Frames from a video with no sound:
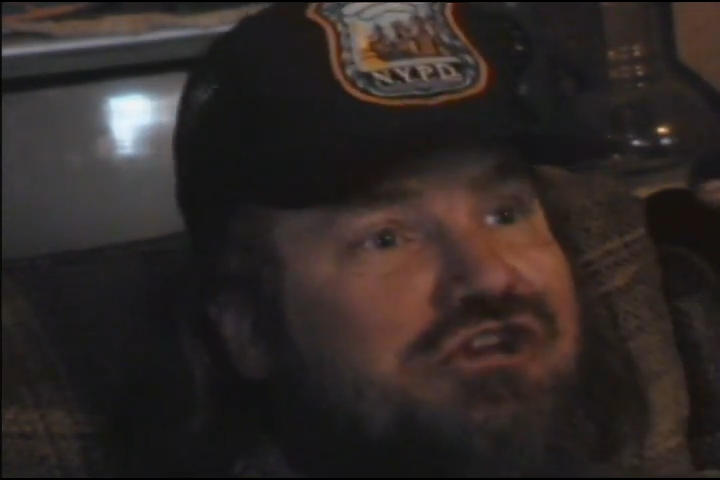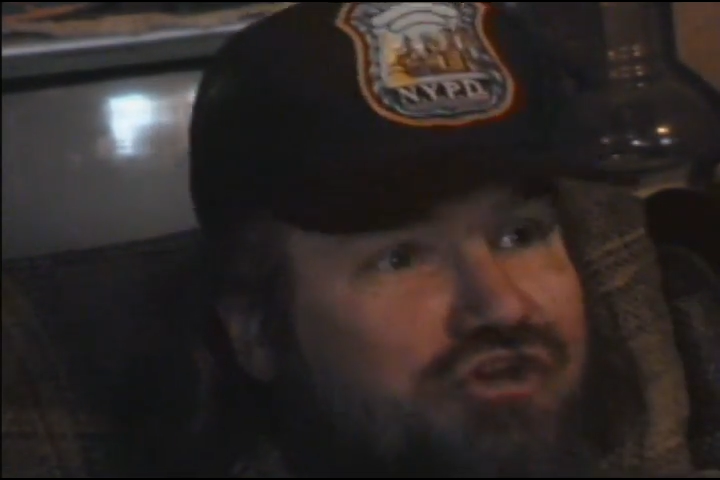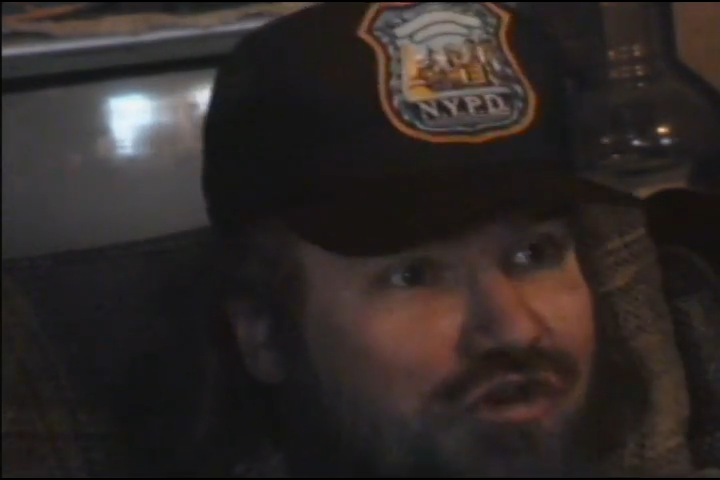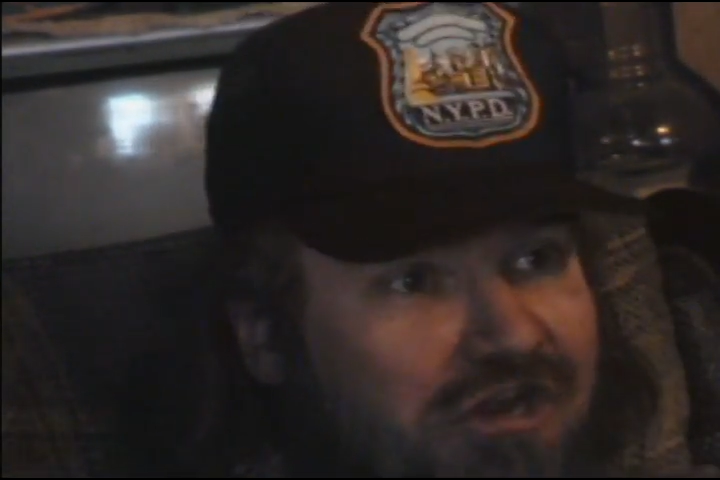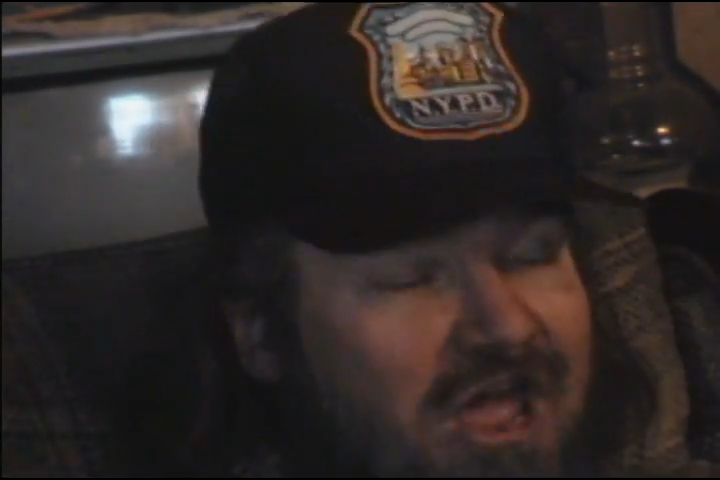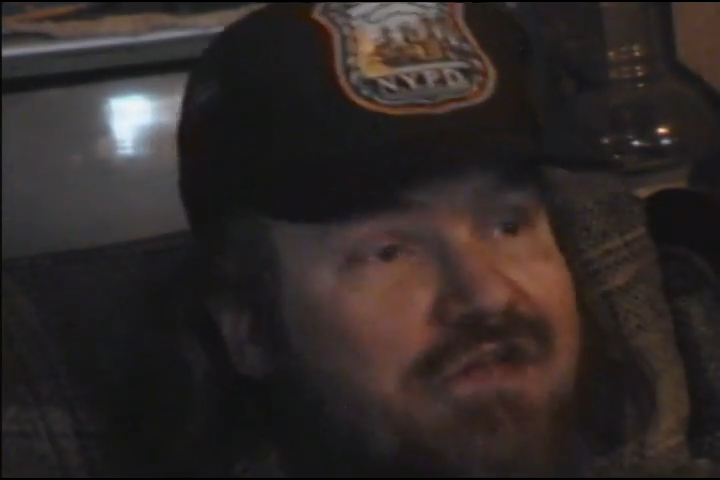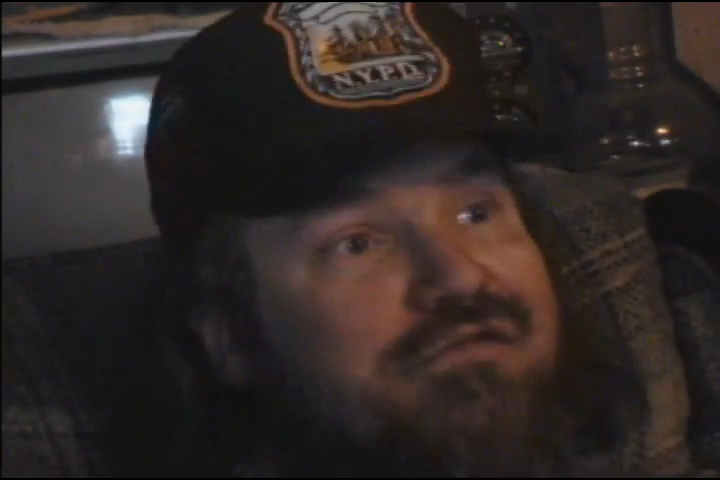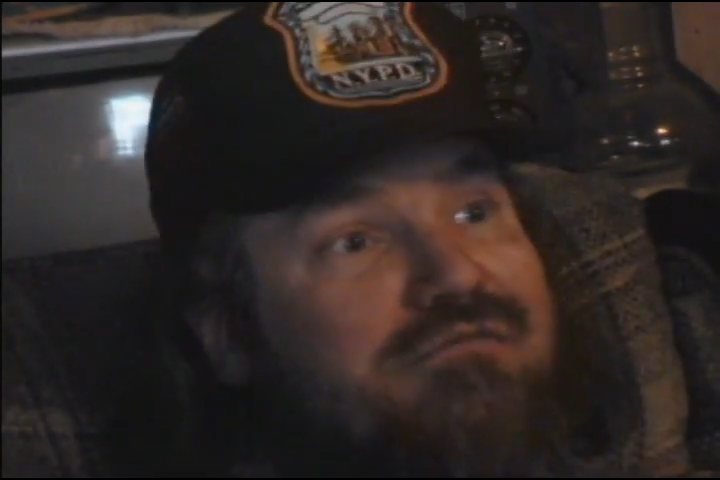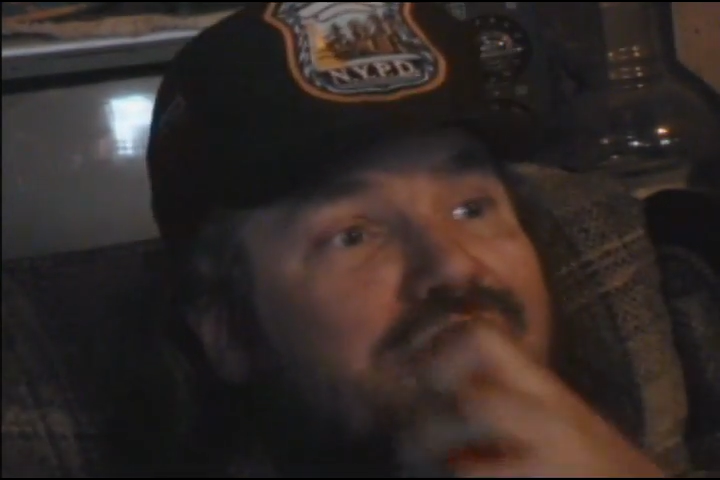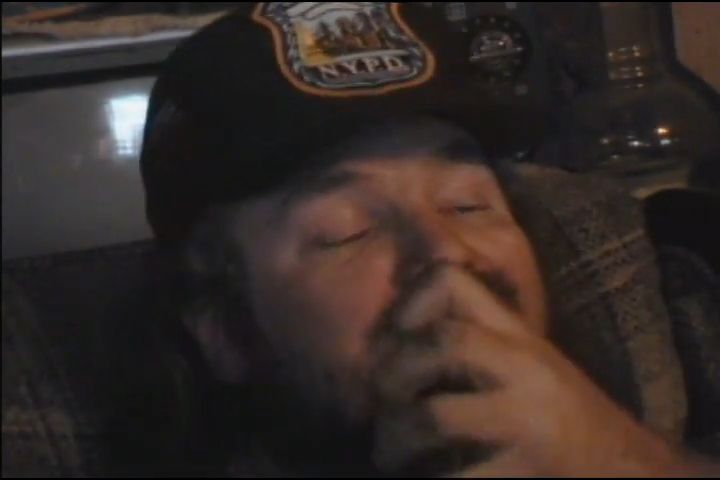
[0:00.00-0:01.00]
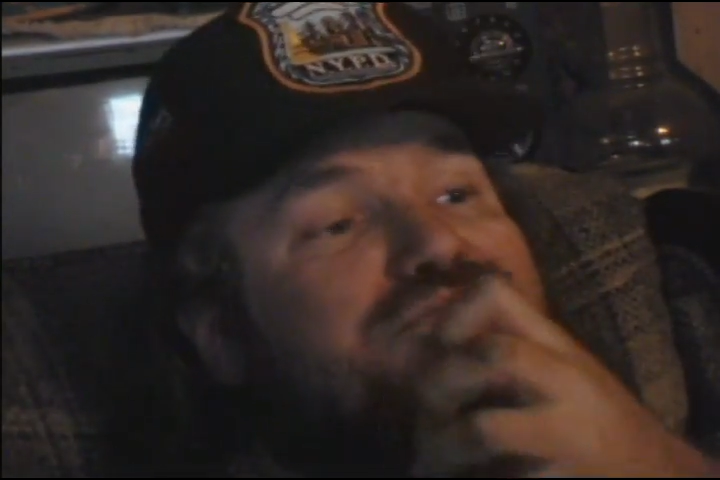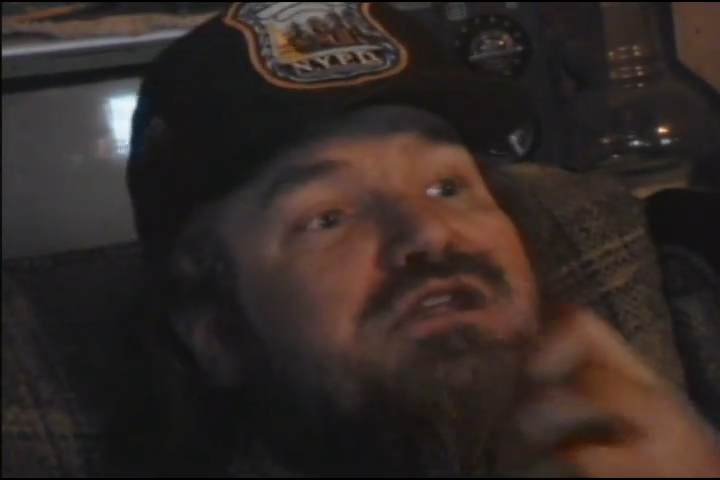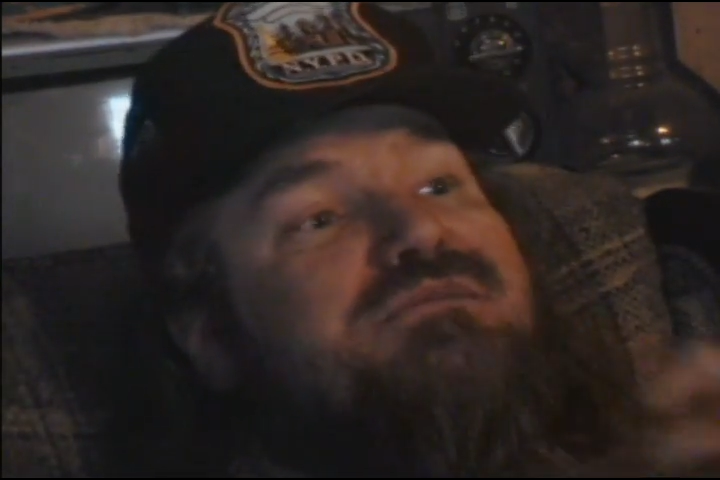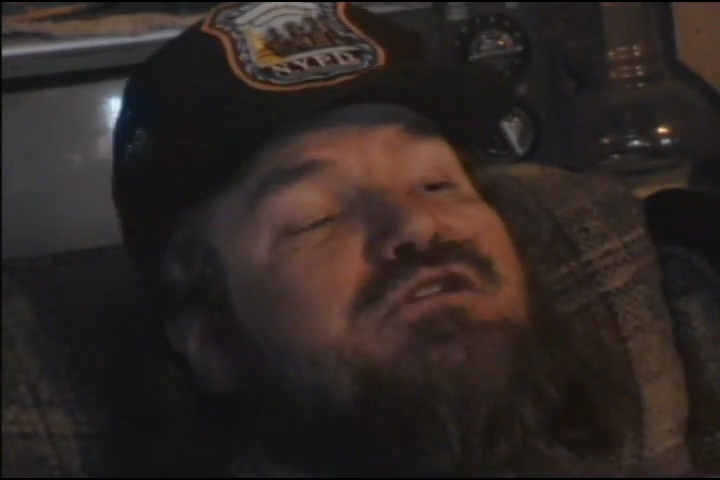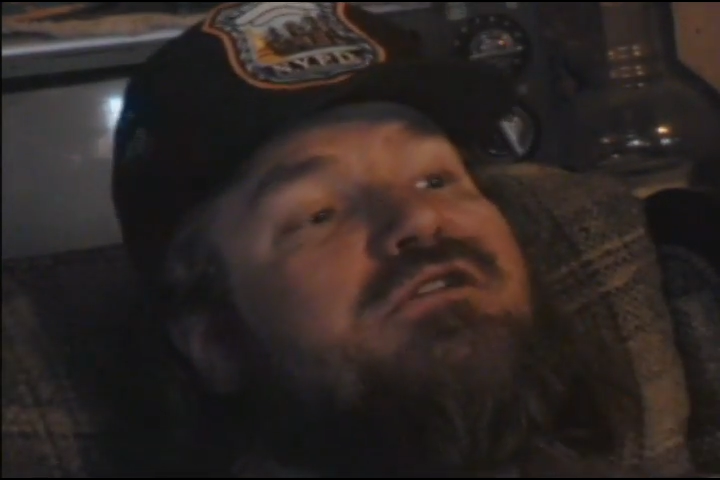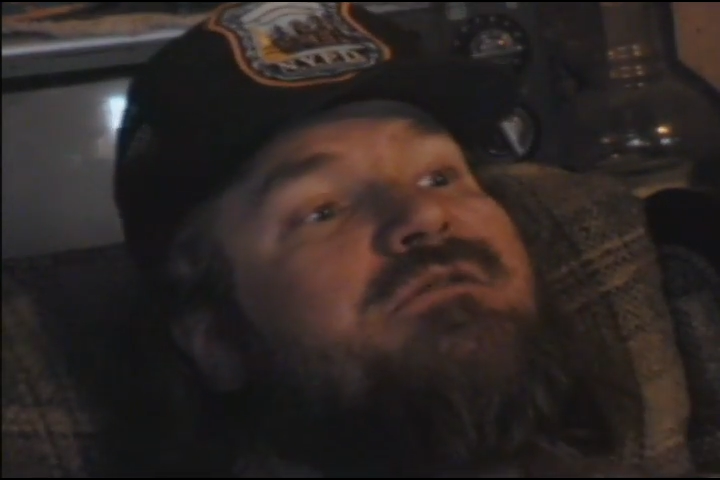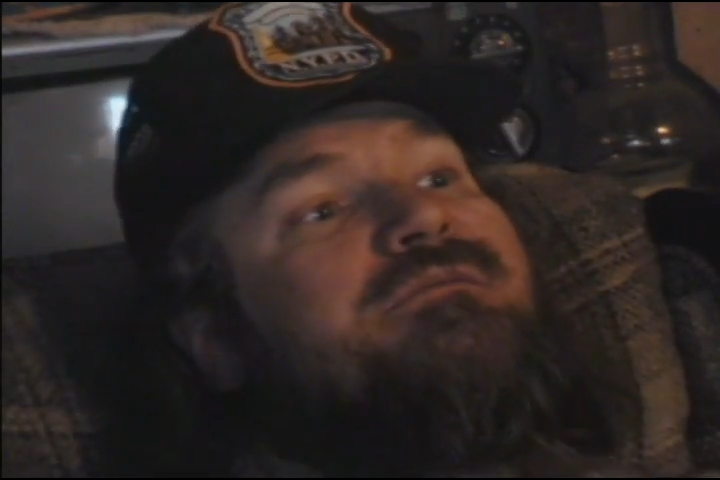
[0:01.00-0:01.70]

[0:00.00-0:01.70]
took it out from under people.